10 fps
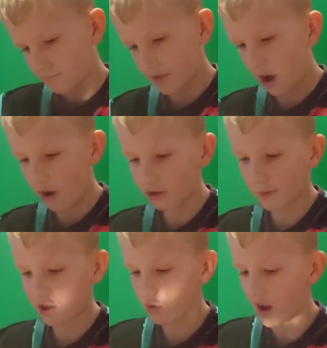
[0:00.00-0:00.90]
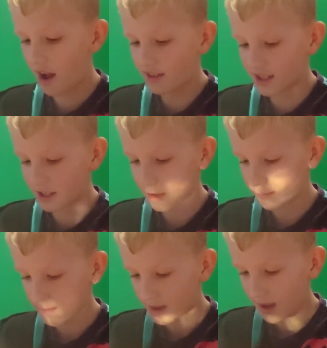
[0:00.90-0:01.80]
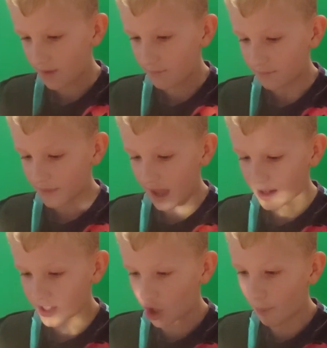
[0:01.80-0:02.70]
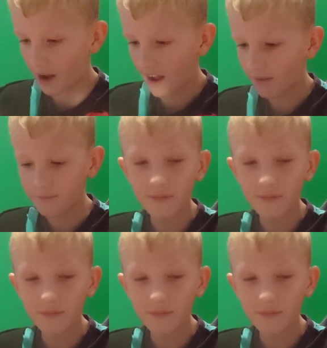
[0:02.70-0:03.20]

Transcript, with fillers: Oh, special cards. Stopper,